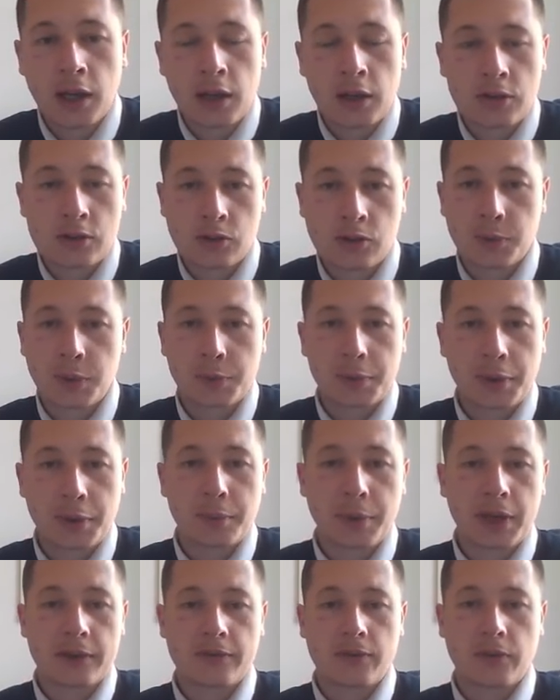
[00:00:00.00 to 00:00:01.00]
So be
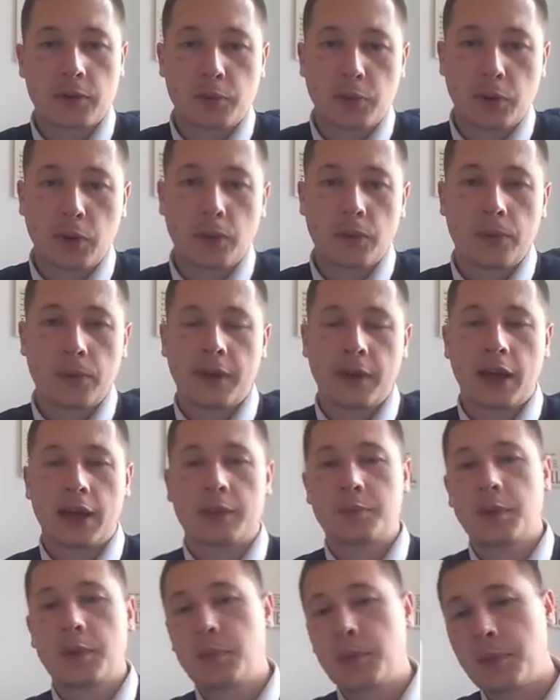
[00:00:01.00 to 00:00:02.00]
prepared for both,
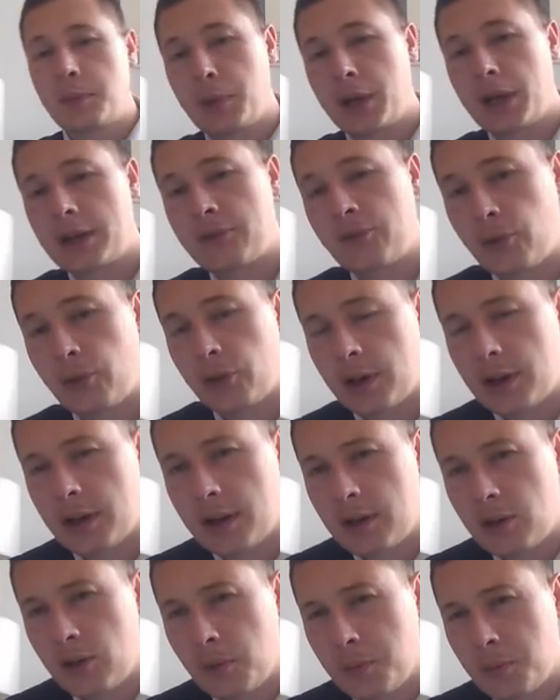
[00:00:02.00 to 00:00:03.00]
and be prepared for a
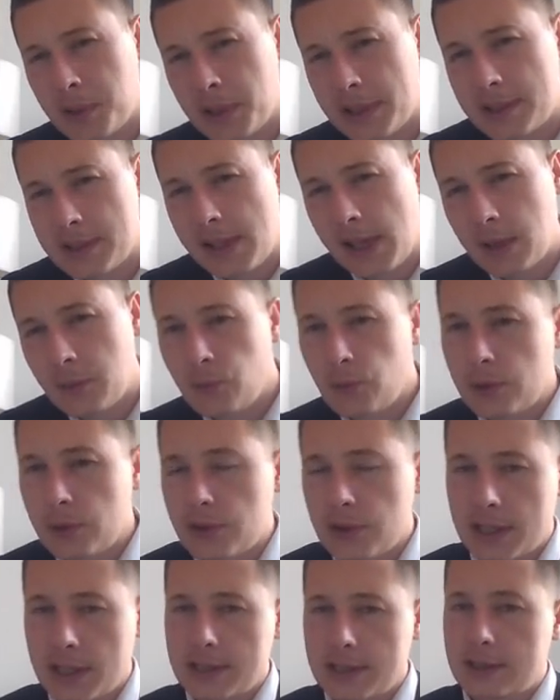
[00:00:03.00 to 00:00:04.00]
complex game
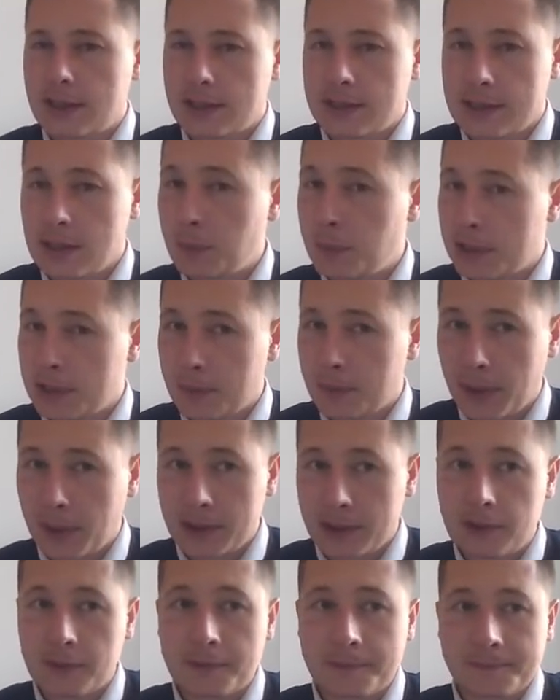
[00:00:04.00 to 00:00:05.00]
which doesn't resemble the
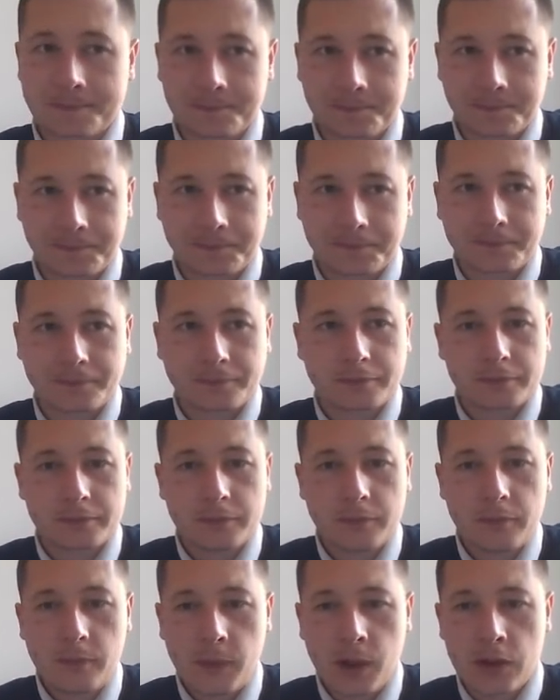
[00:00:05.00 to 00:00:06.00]
Petrov.
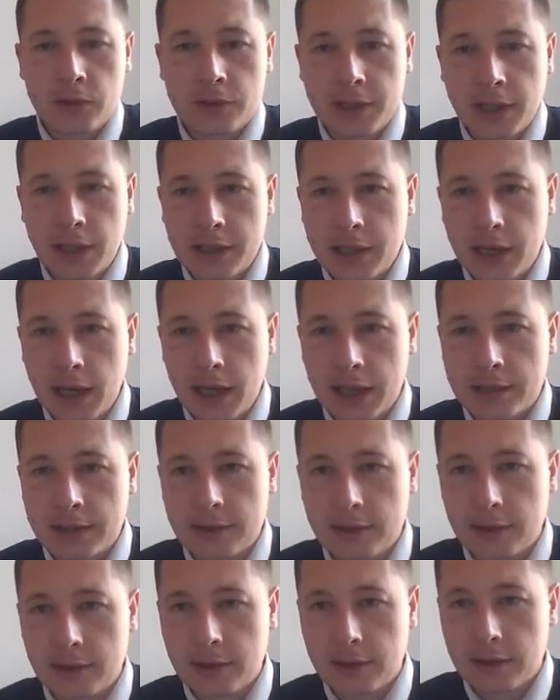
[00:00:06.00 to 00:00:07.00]
On the other hand,
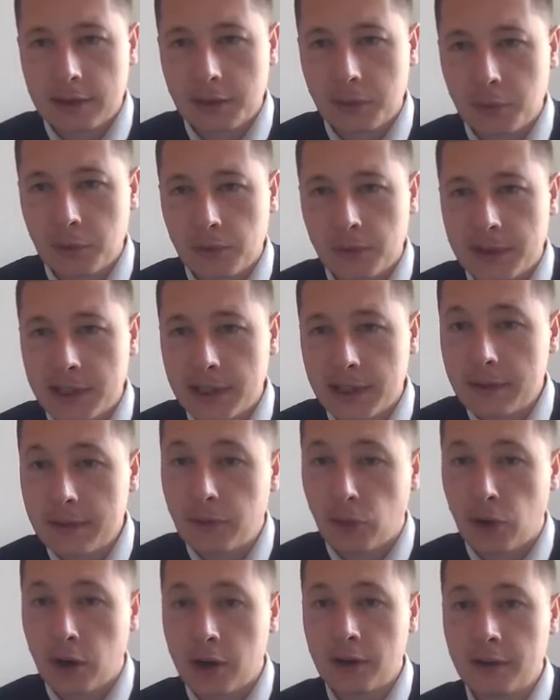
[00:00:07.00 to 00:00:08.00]
the move
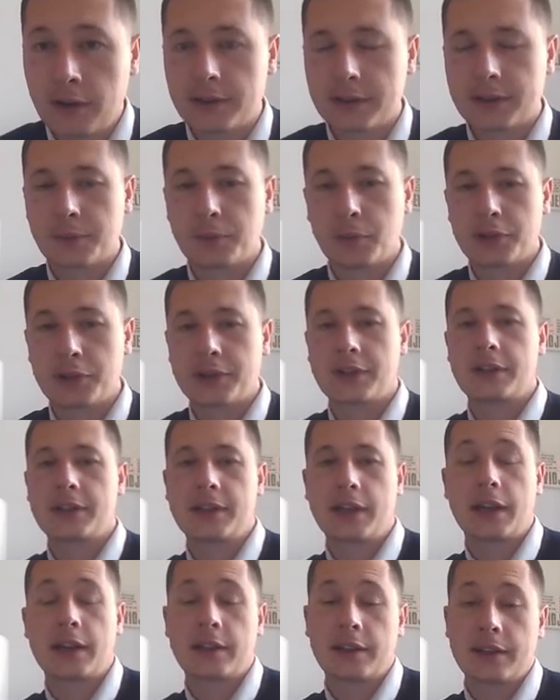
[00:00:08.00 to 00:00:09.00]
d4, the modern
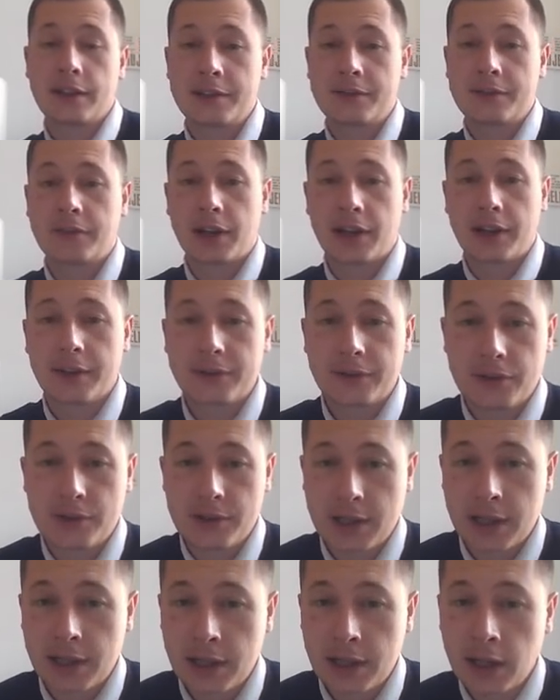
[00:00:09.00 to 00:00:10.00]
attack, is very
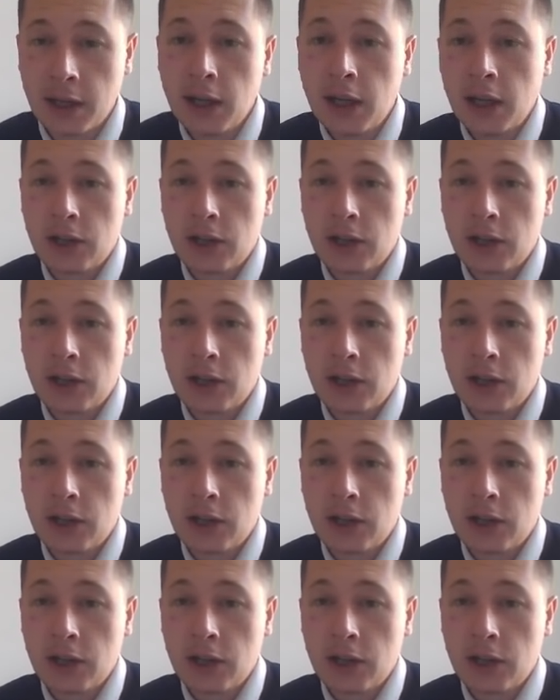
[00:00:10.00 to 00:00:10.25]
interesting.